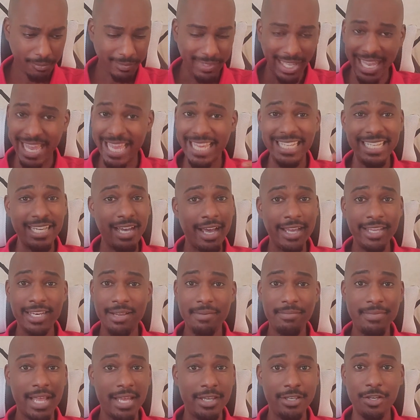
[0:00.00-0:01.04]
any
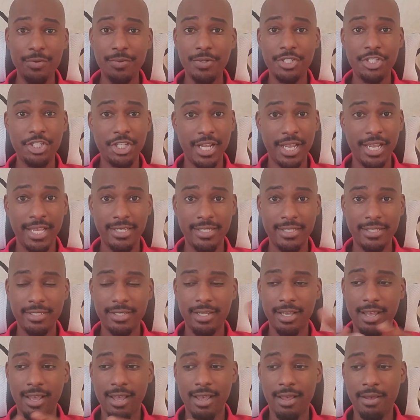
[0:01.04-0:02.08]
item that you enchant,
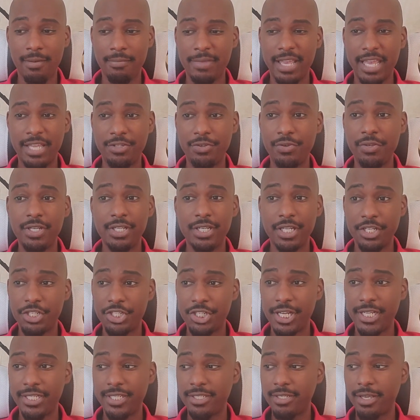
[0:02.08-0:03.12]
and you can
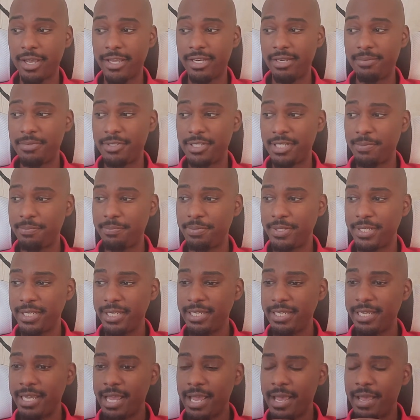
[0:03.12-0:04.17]
enchant an item
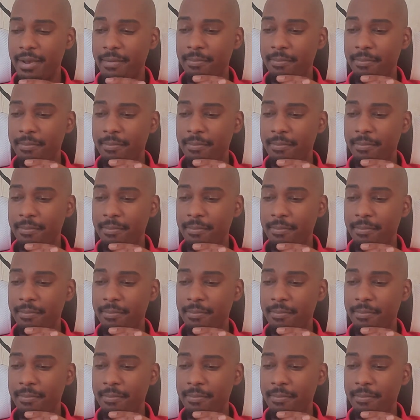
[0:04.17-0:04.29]
simply